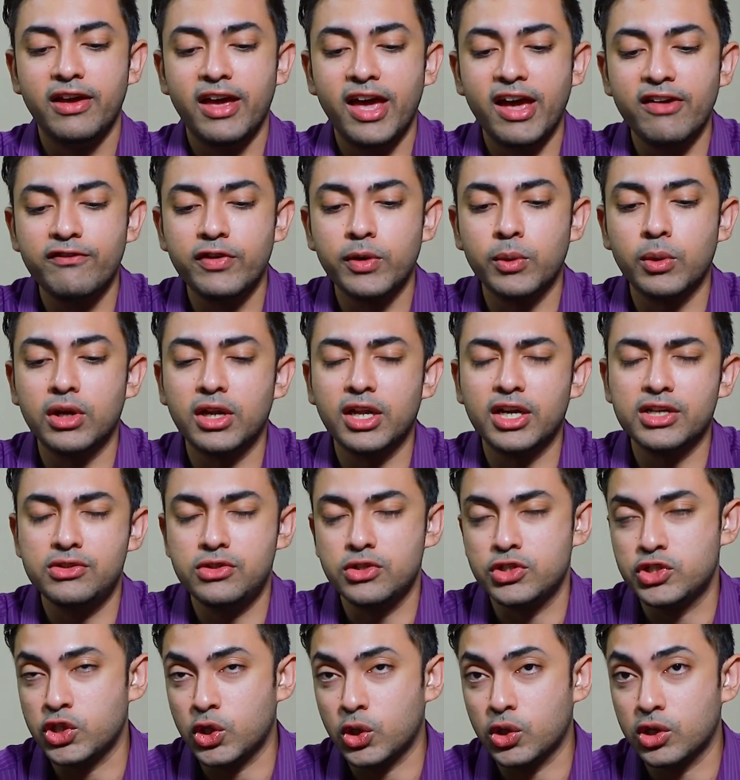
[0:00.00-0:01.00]
Everyone likes
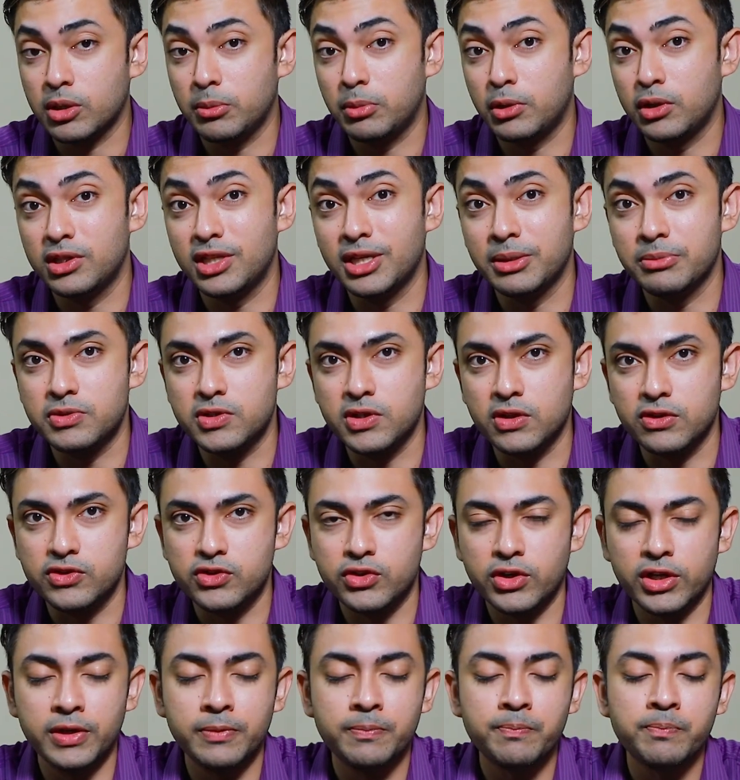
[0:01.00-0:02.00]
to talk about
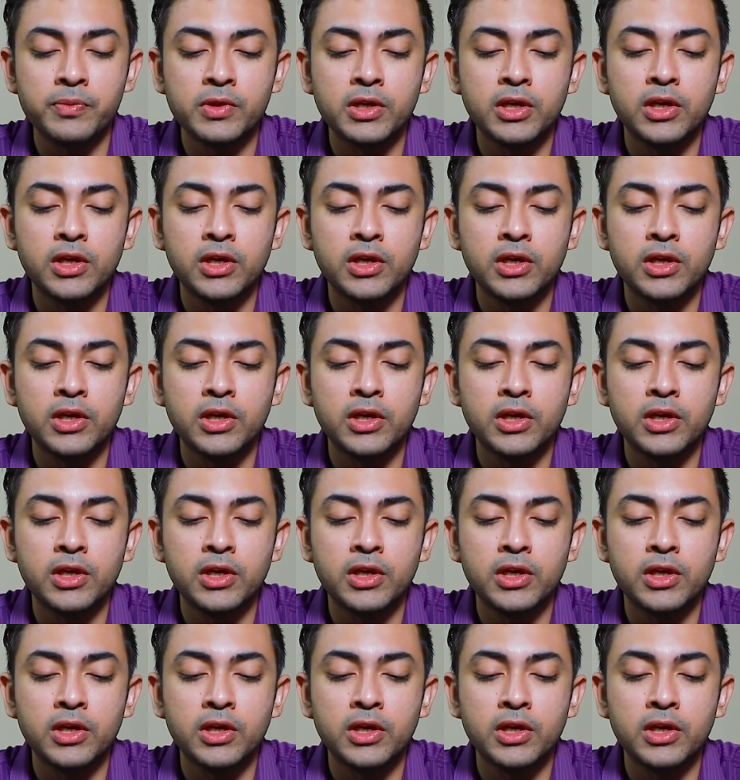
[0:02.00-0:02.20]
themselves, right?